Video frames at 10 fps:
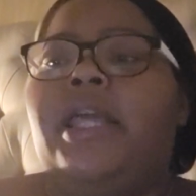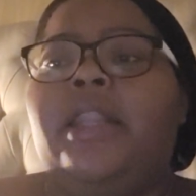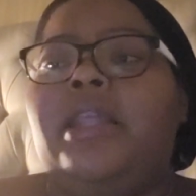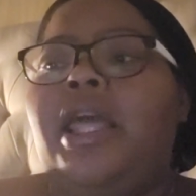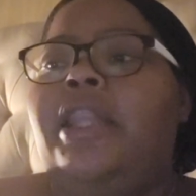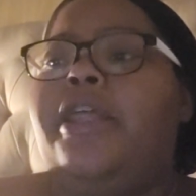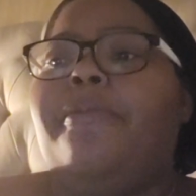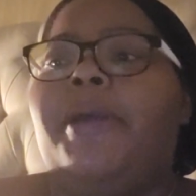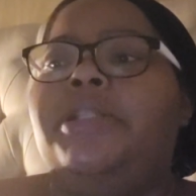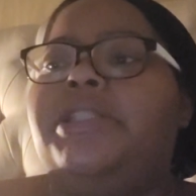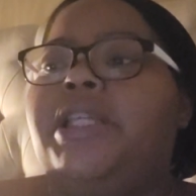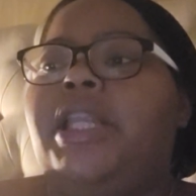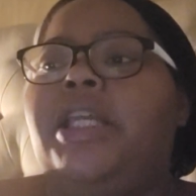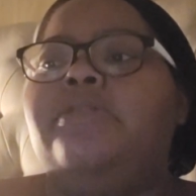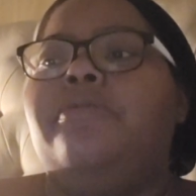And their basic
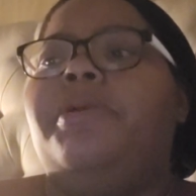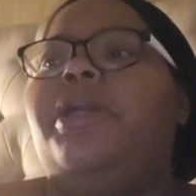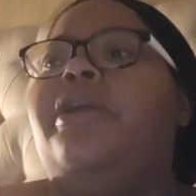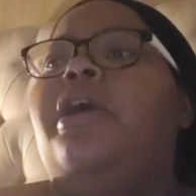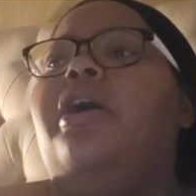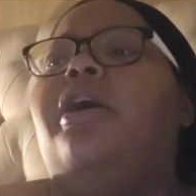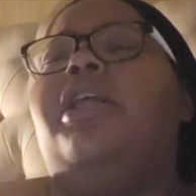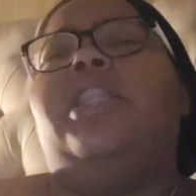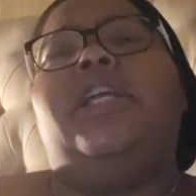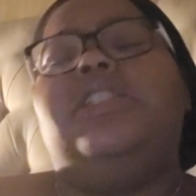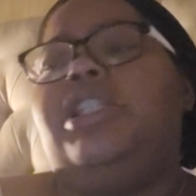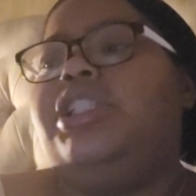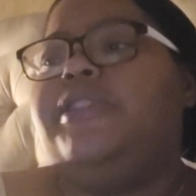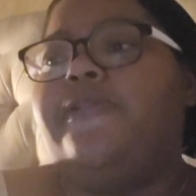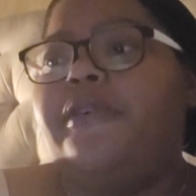needs will be things such
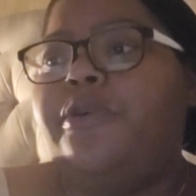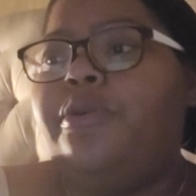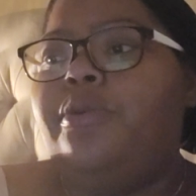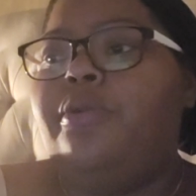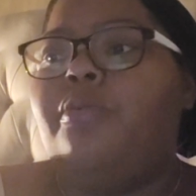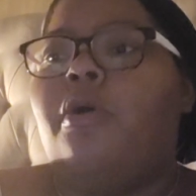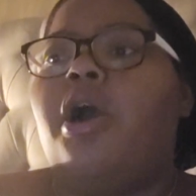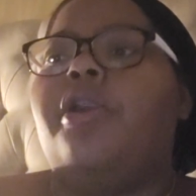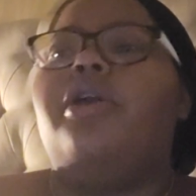as food, water,